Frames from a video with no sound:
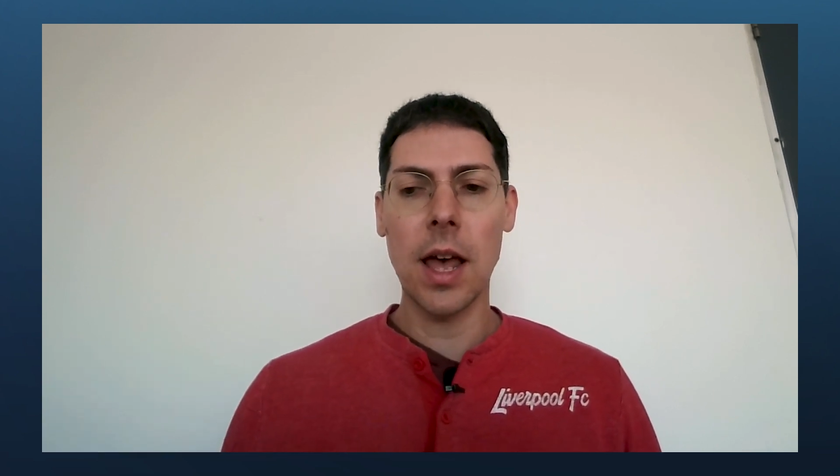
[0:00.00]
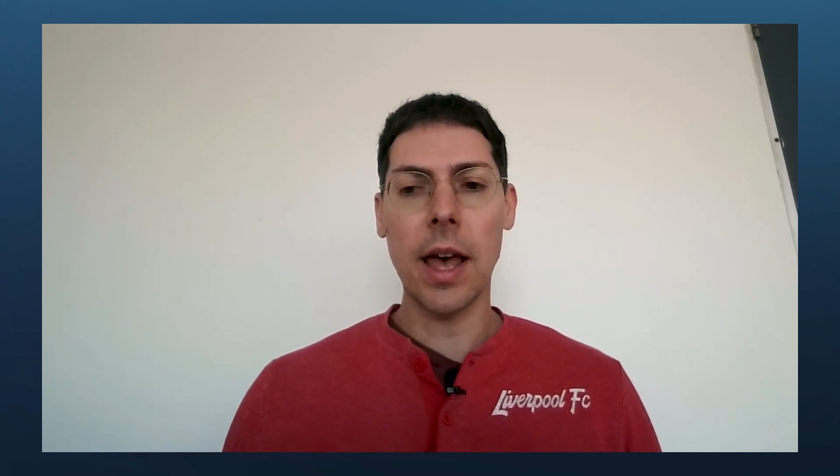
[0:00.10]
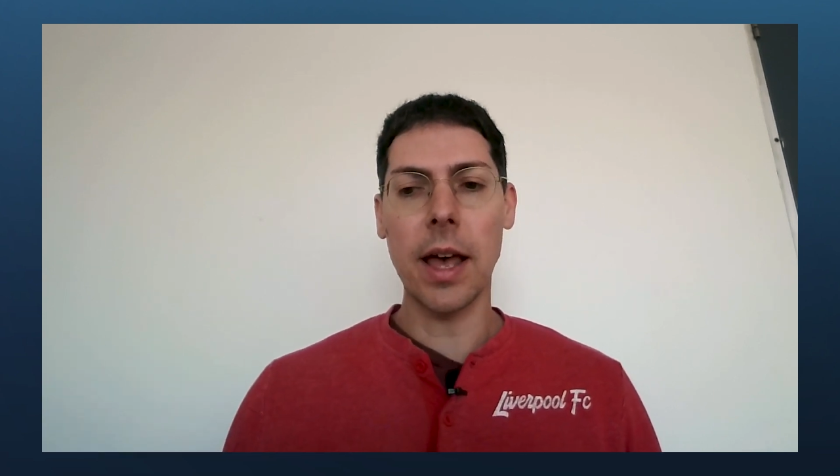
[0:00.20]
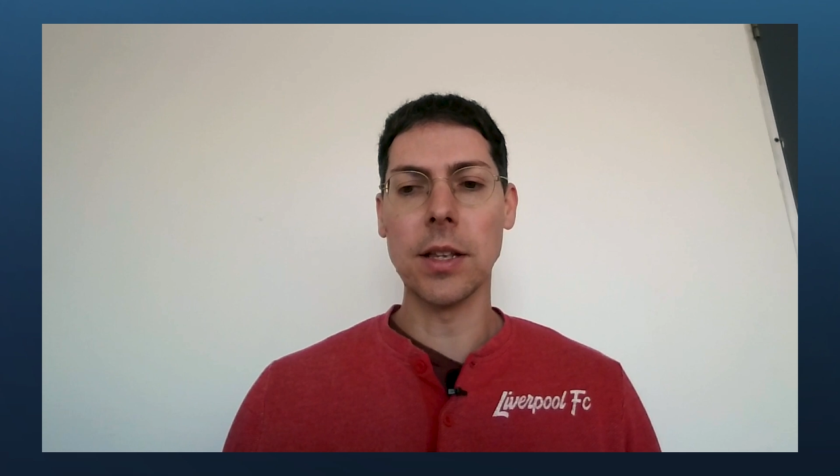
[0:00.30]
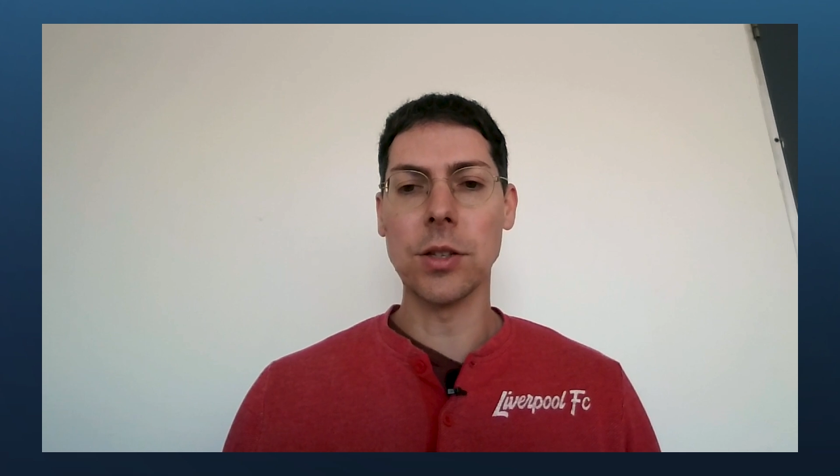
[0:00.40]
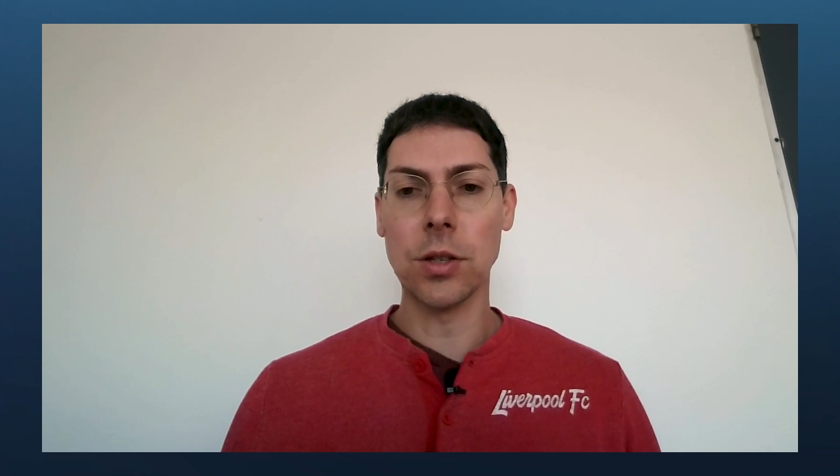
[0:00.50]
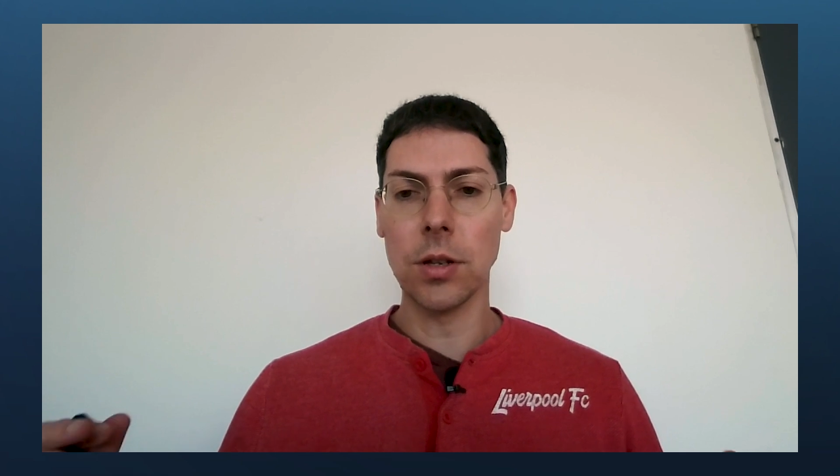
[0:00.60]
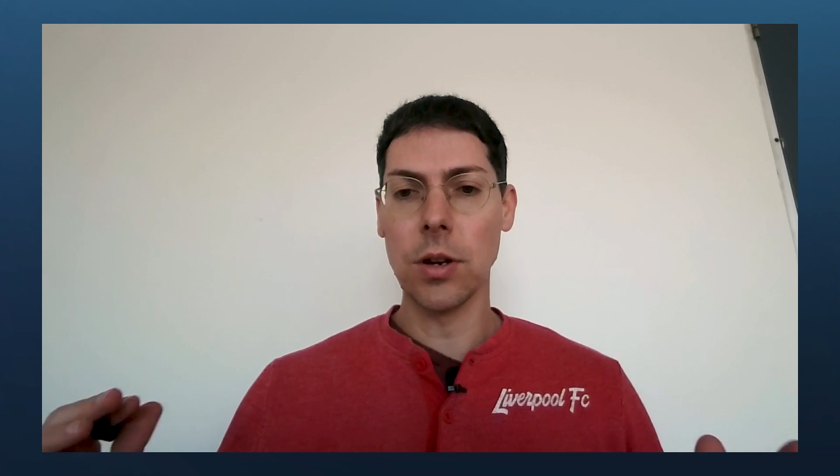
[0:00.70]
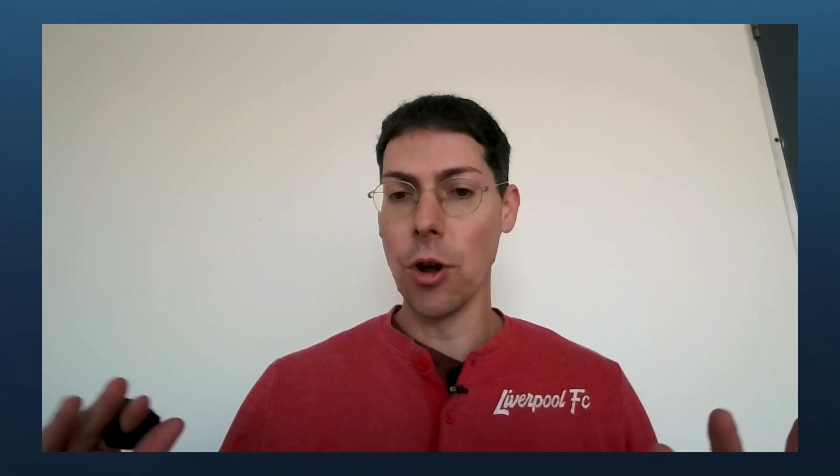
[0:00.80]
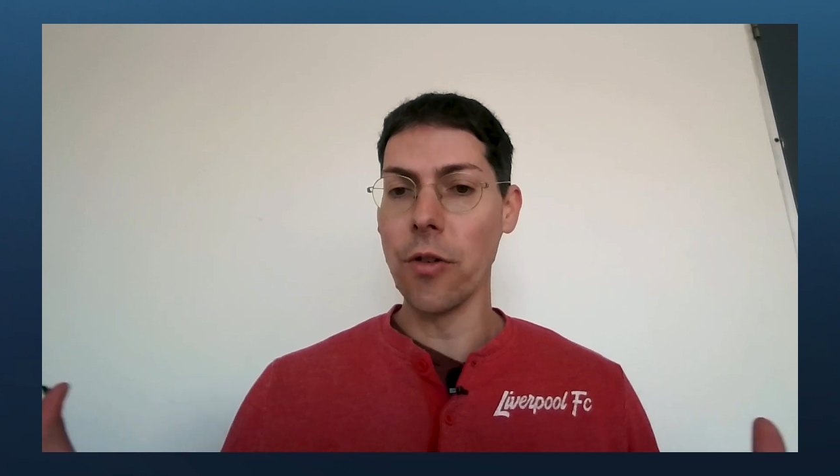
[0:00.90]
has
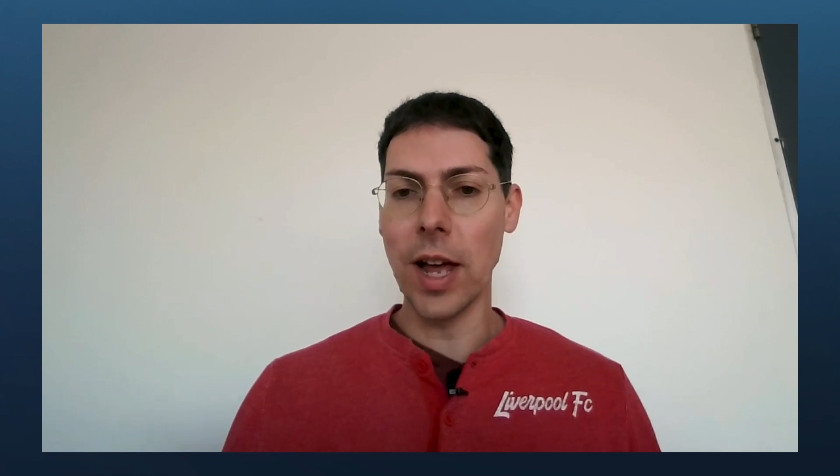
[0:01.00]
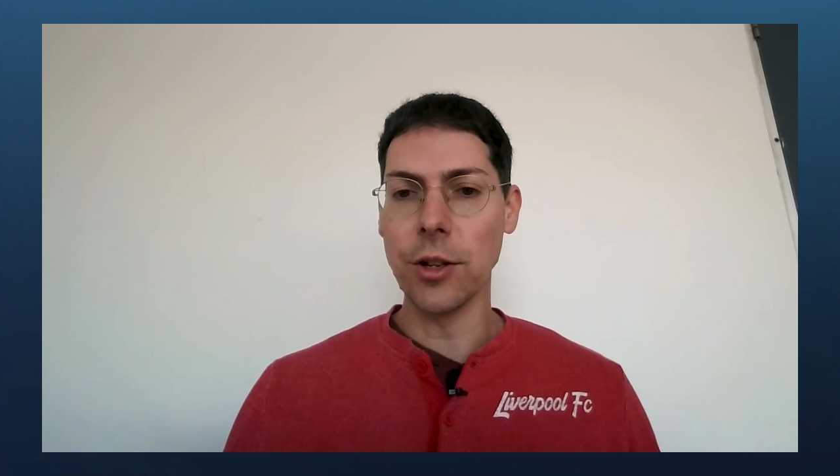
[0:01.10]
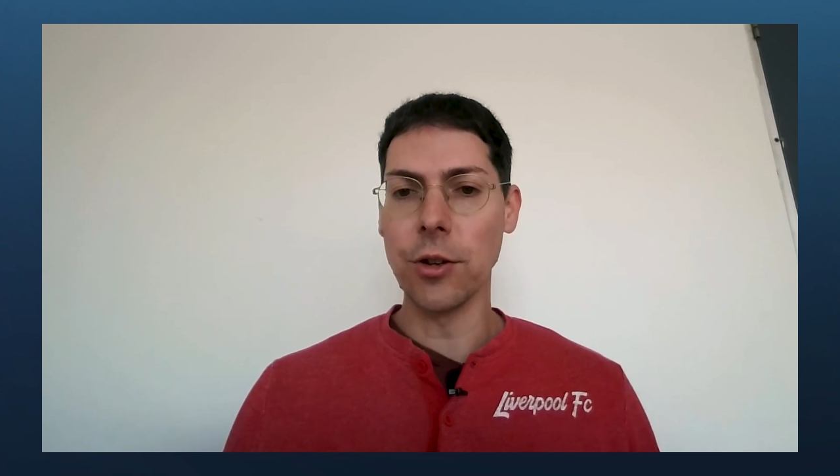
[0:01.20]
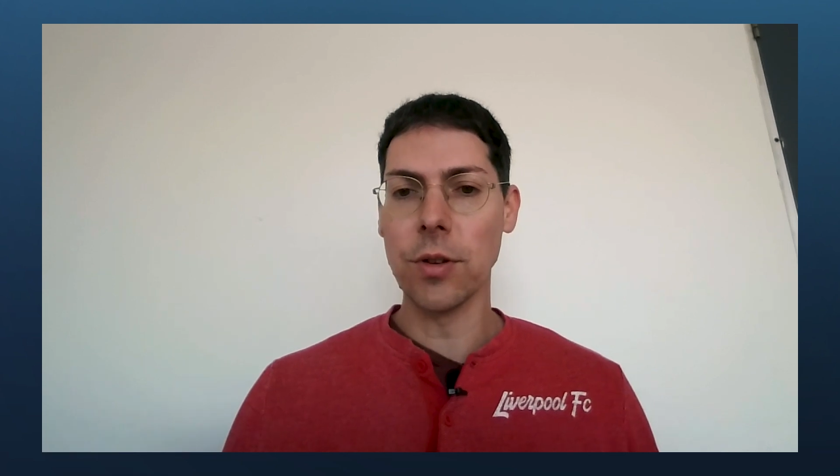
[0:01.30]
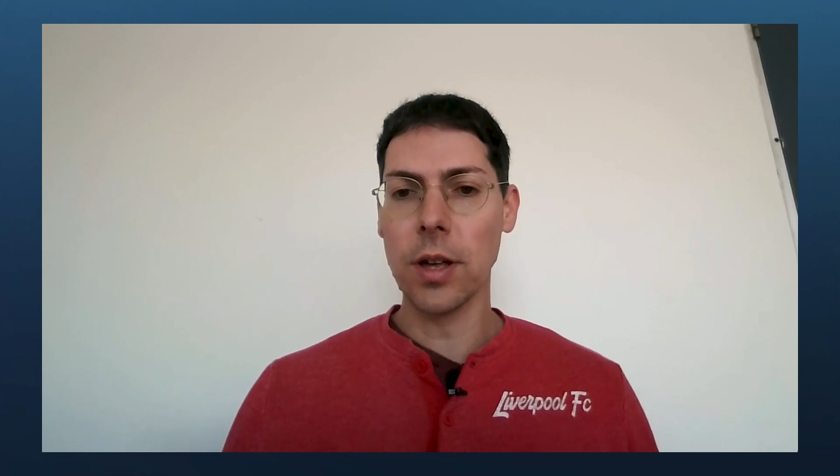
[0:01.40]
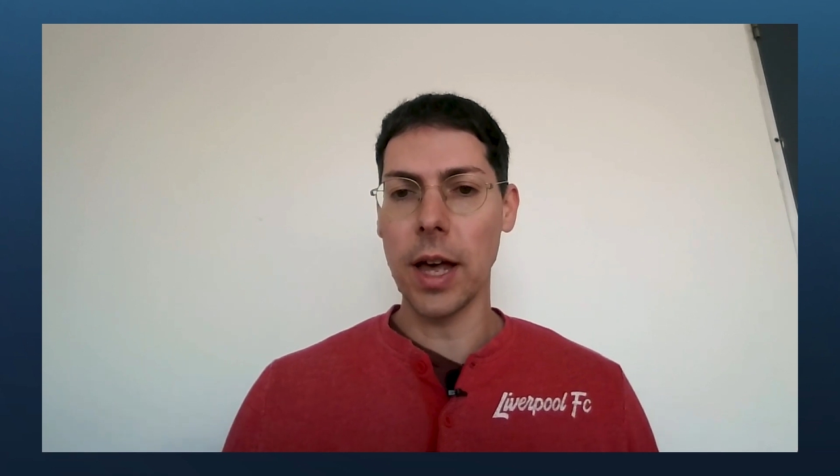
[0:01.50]
no value.